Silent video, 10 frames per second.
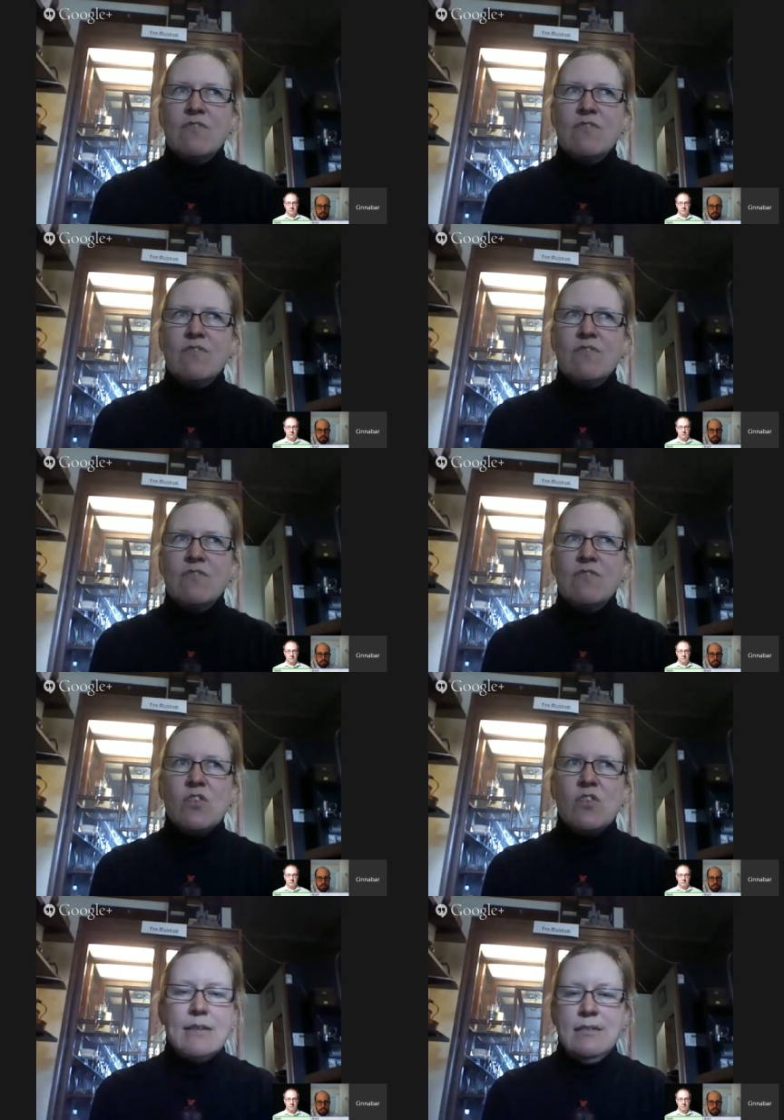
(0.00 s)
very
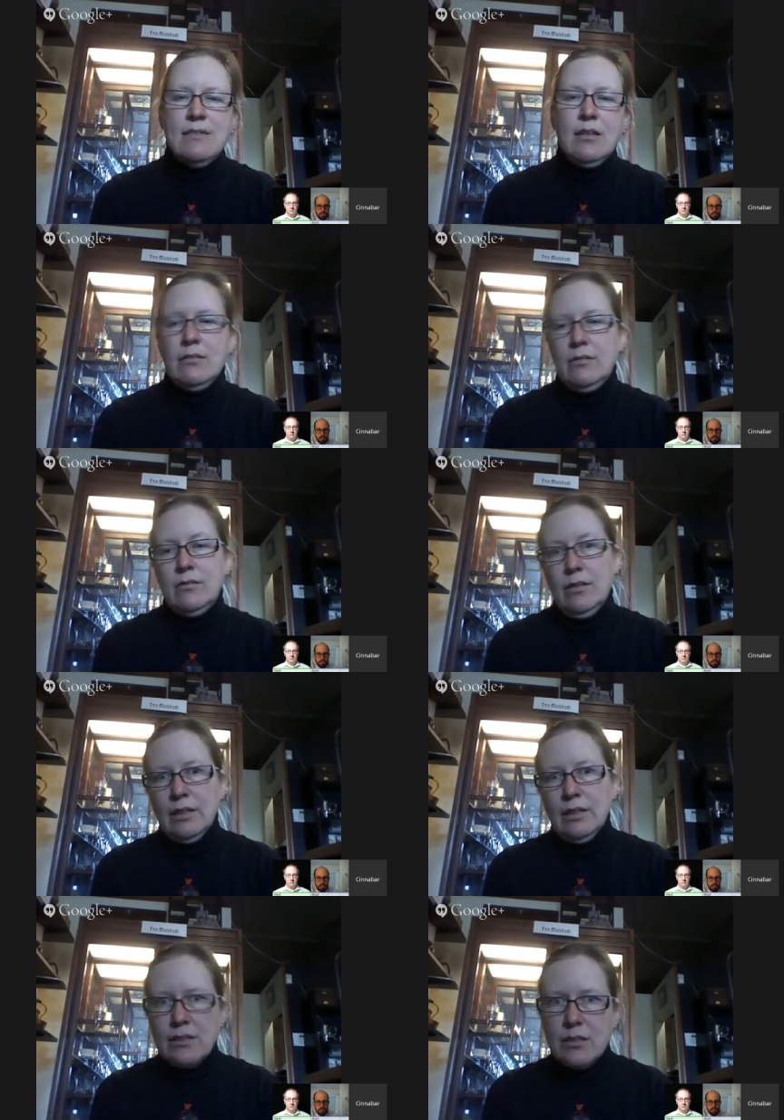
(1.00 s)
different tasting,
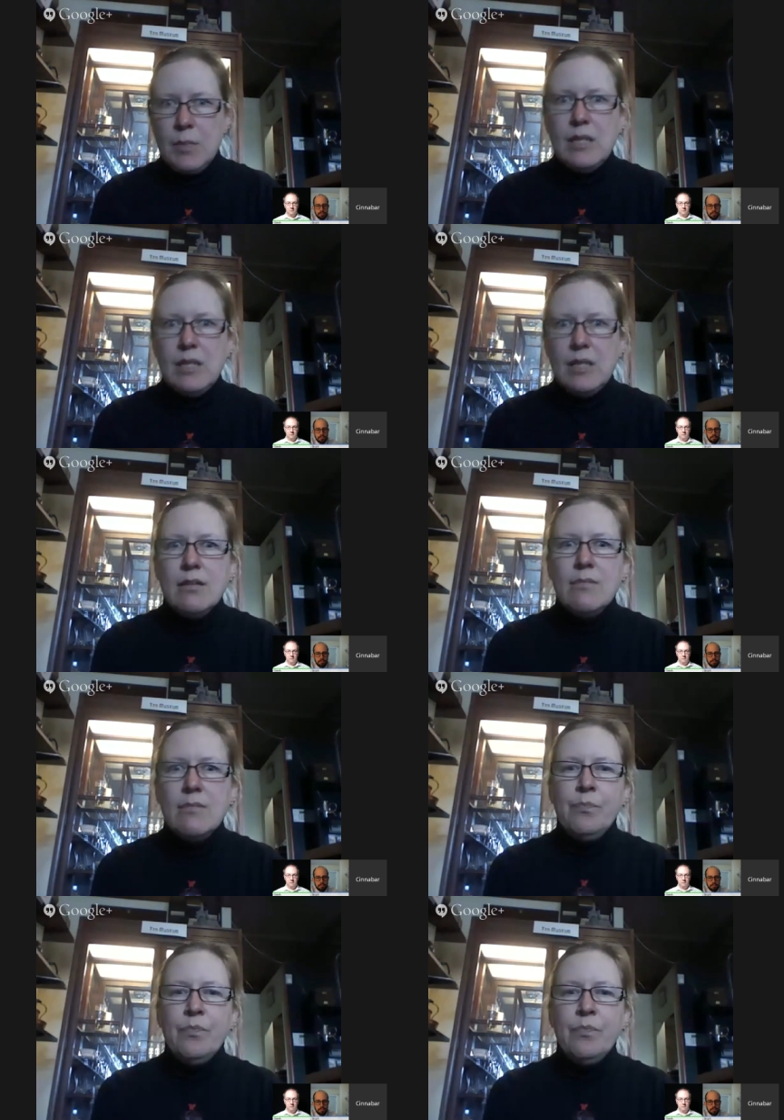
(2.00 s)
at least to me,
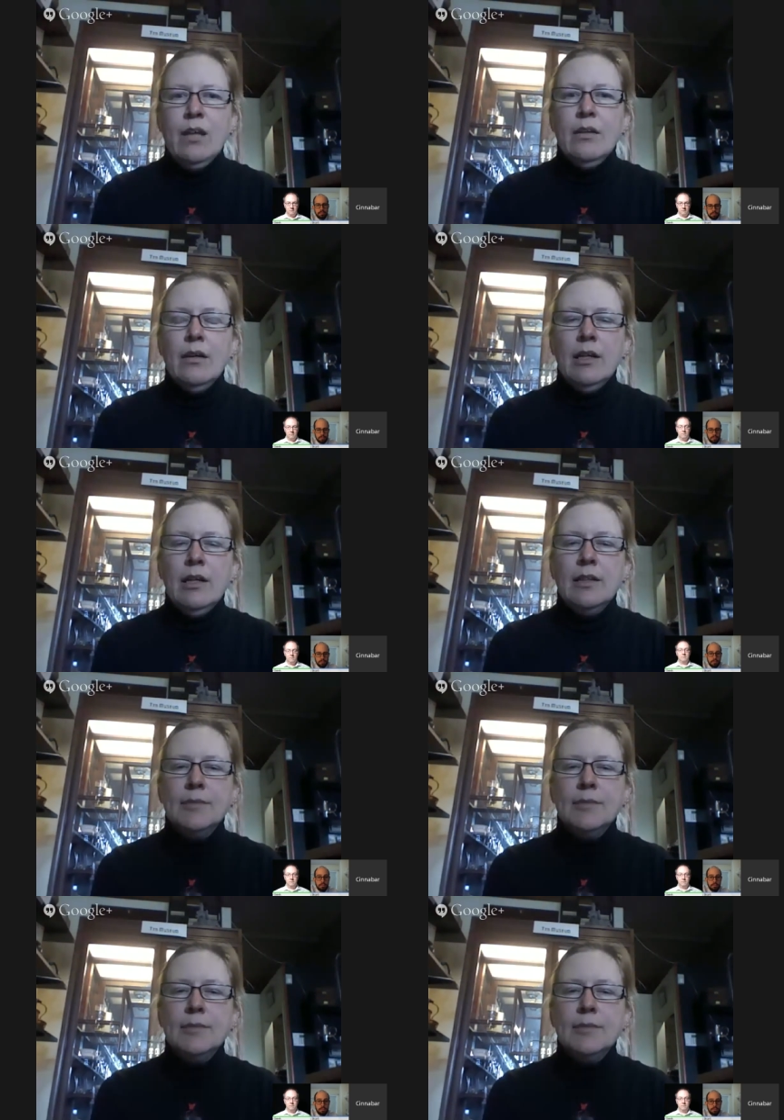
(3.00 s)
than